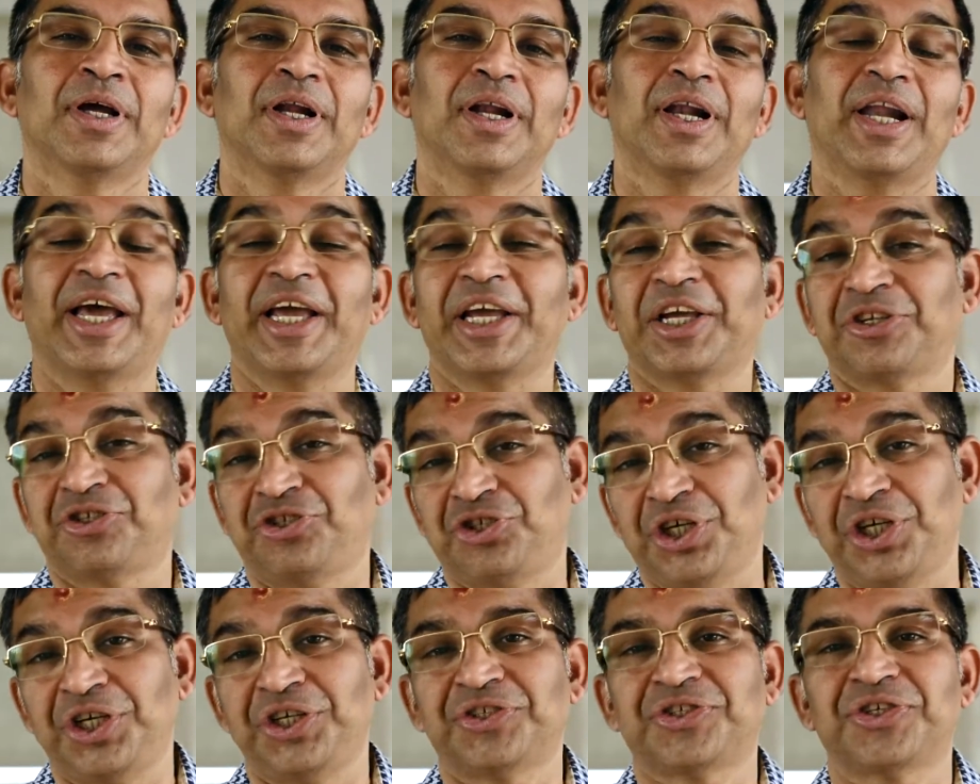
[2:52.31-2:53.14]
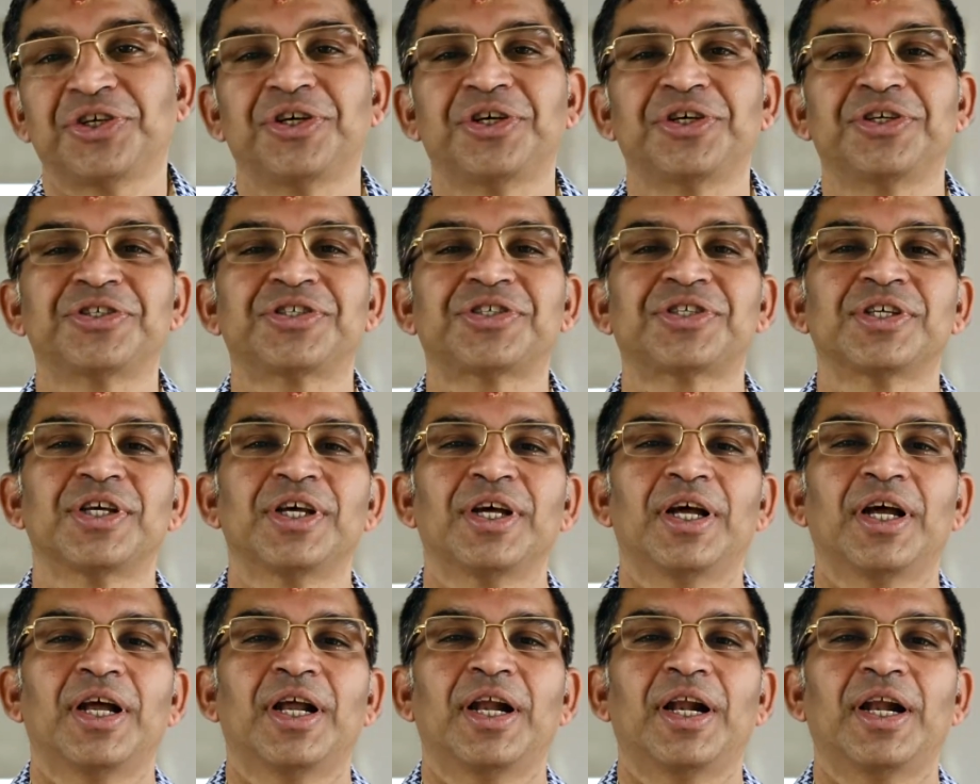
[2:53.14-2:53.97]
like
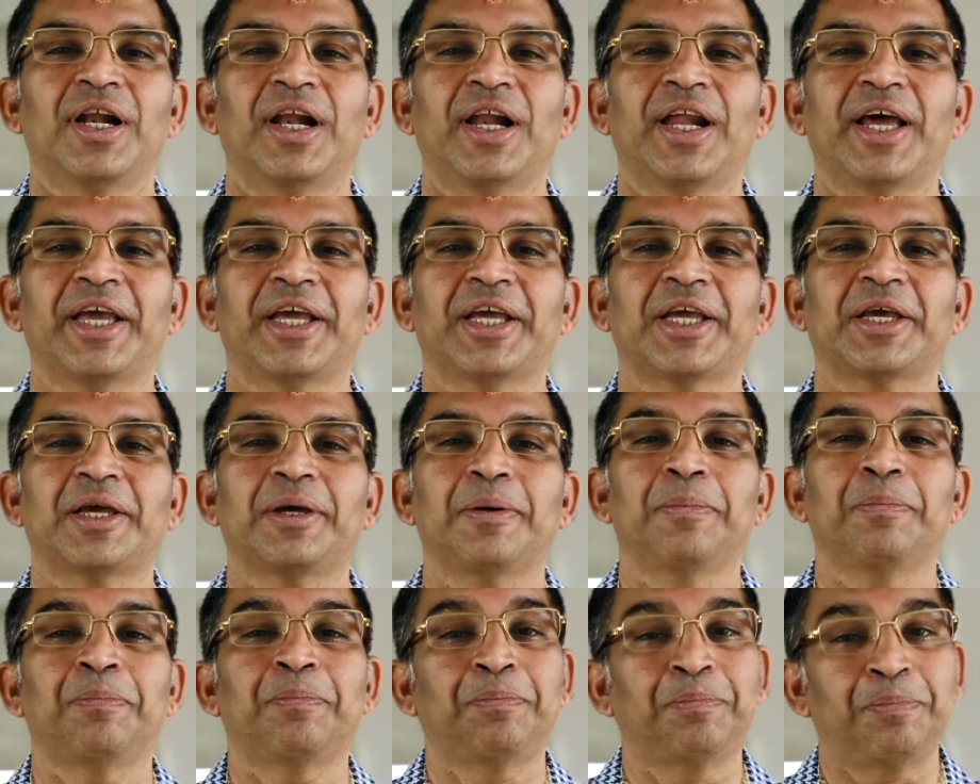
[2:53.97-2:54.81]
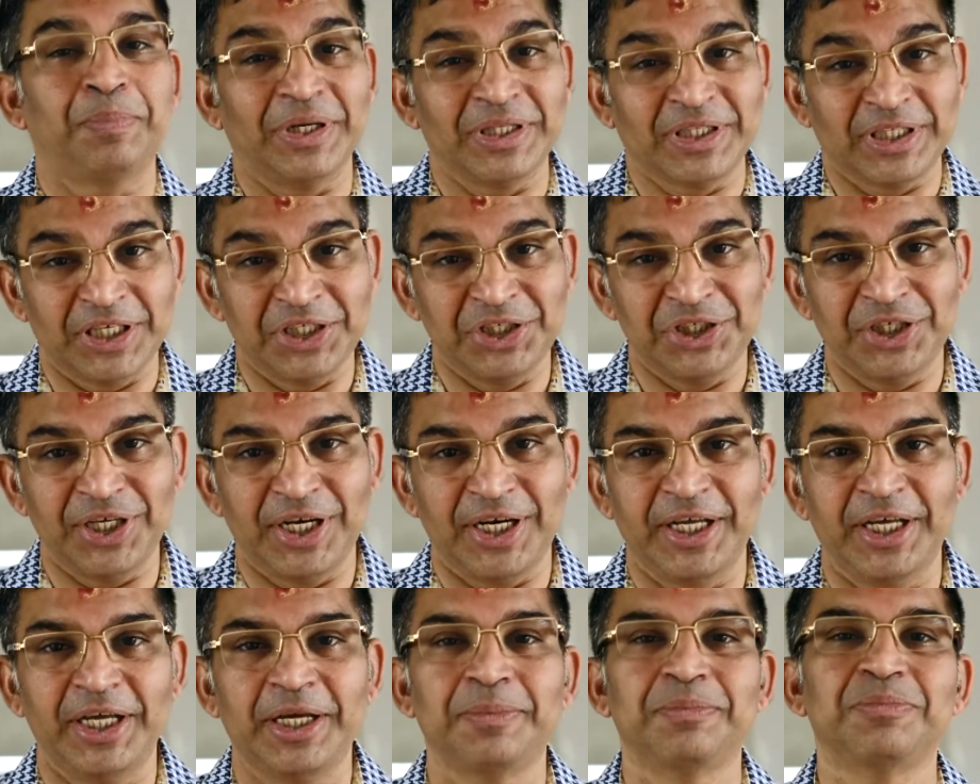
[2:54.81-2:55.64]
Jesus, like
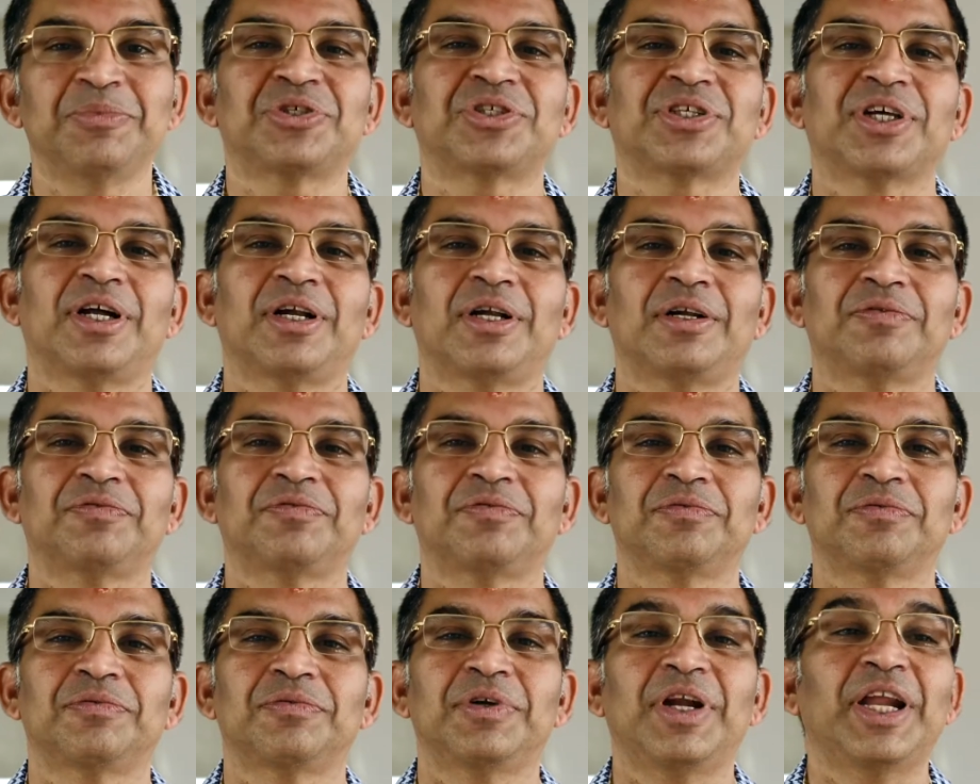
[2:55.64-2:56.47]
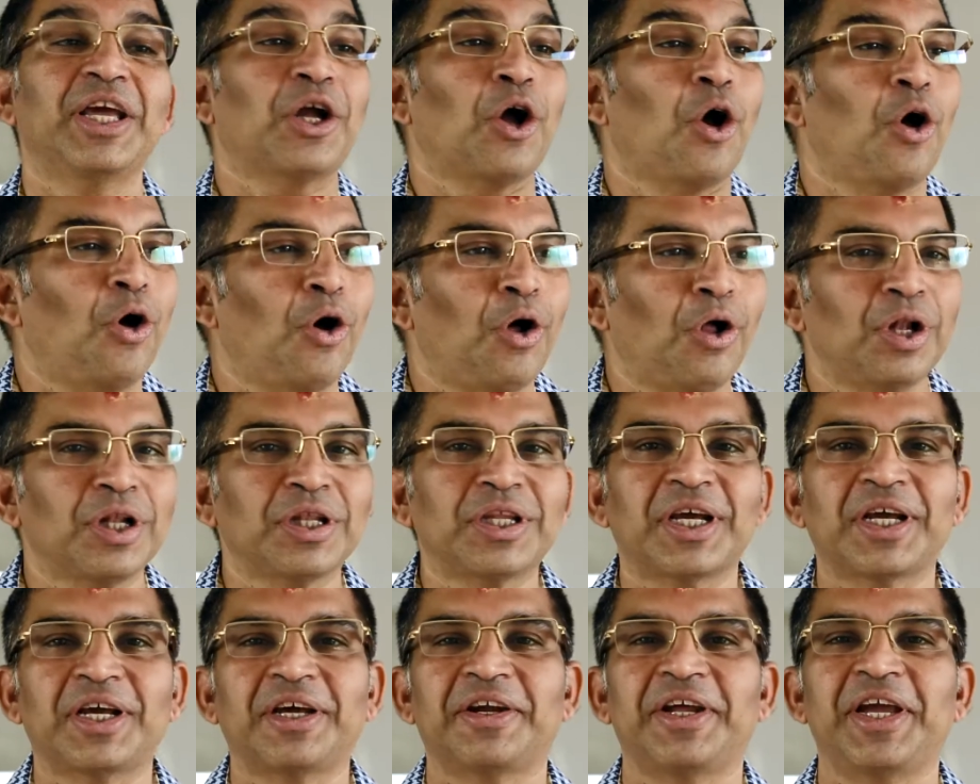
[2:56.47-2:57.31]
Patanjali himself, like all
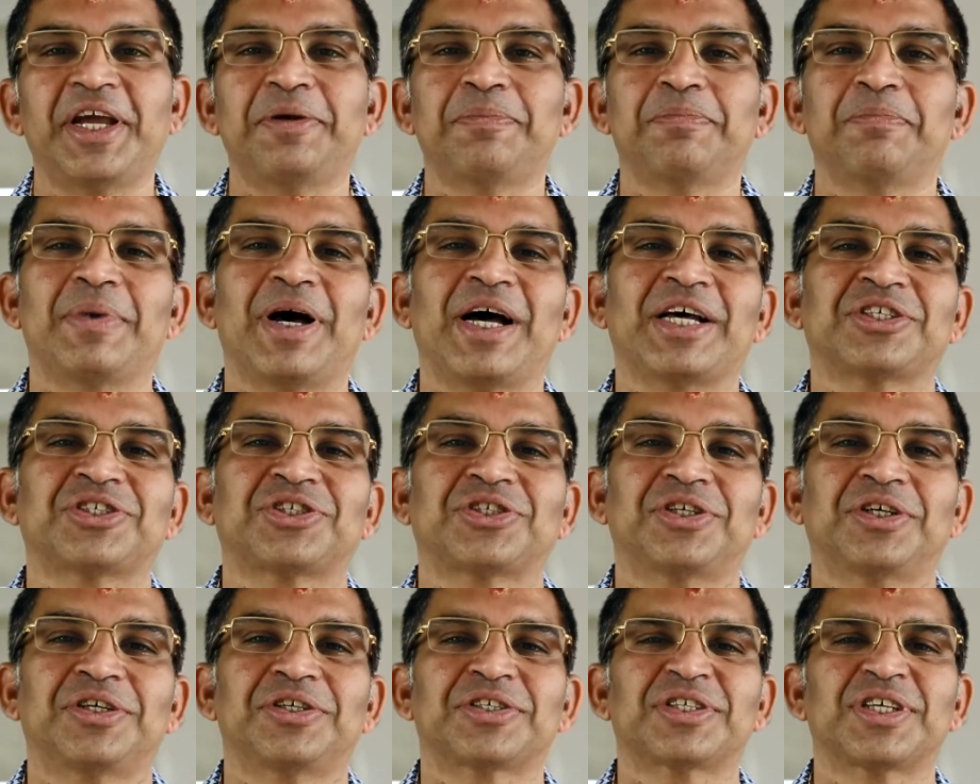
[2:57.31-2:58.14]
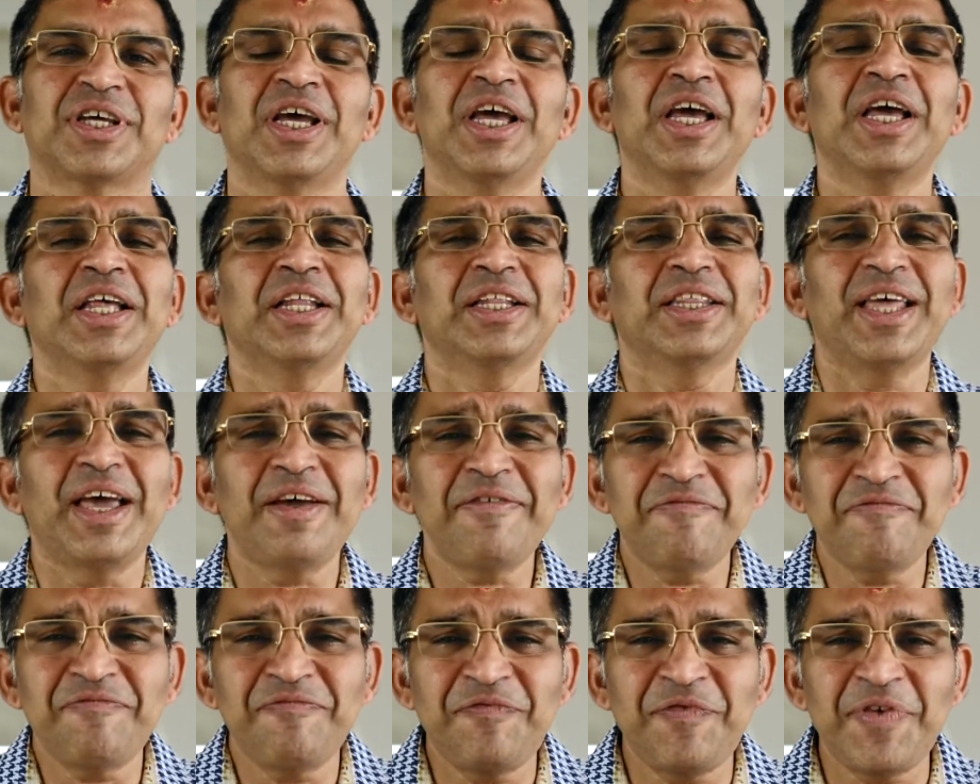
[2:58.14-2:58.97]
the great masters,
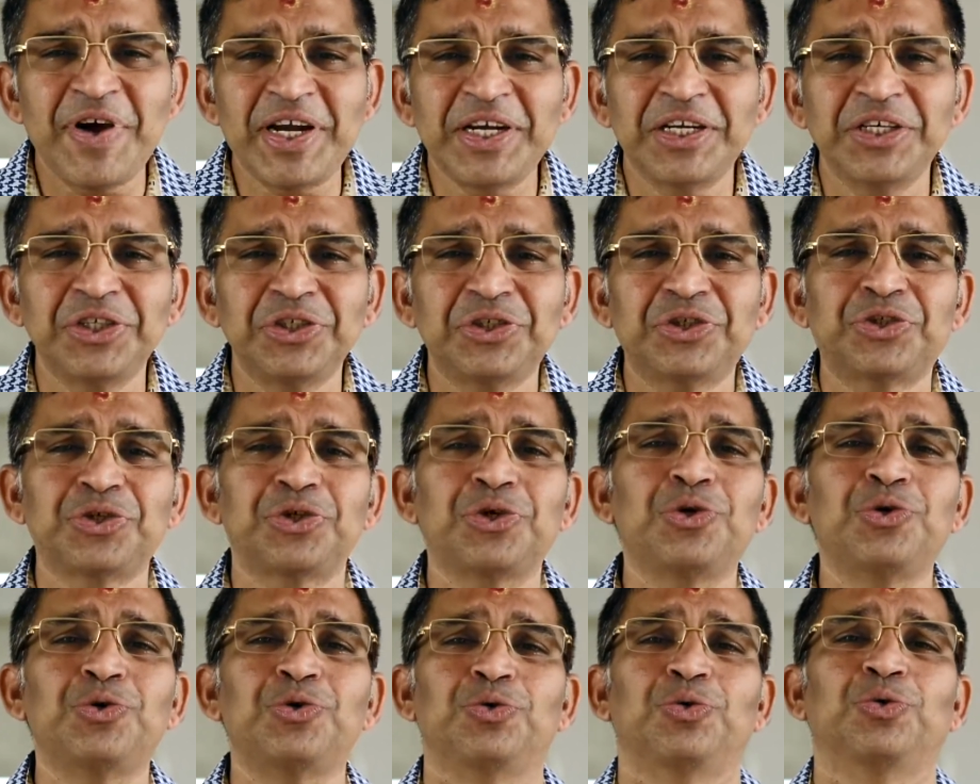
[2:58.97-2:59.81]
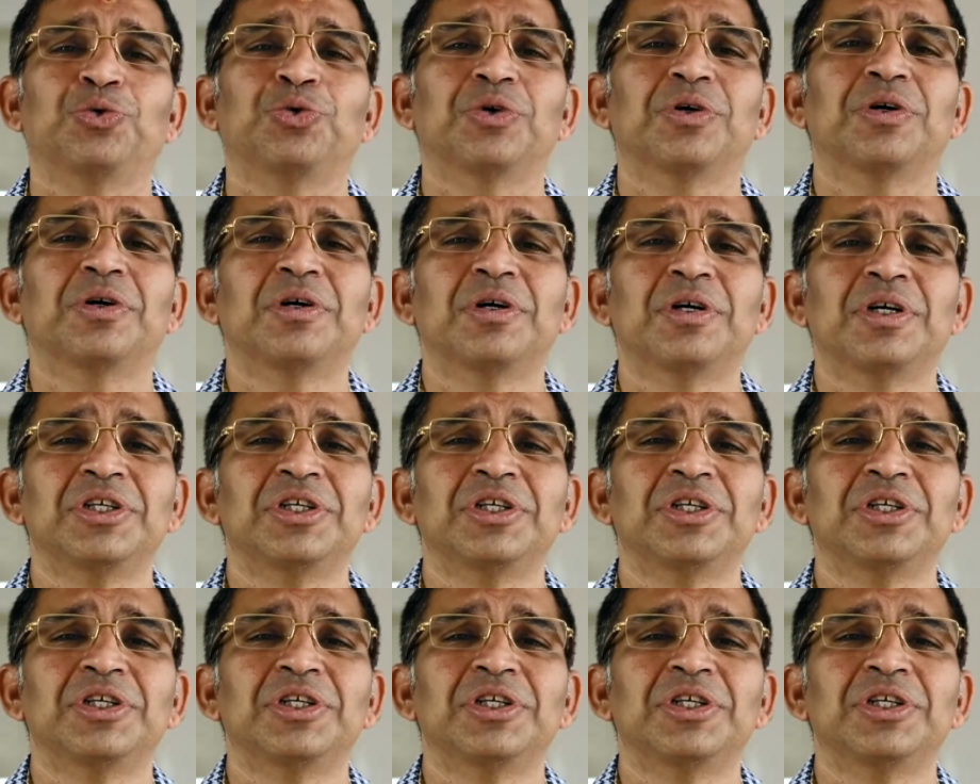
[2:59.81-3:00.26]
they went through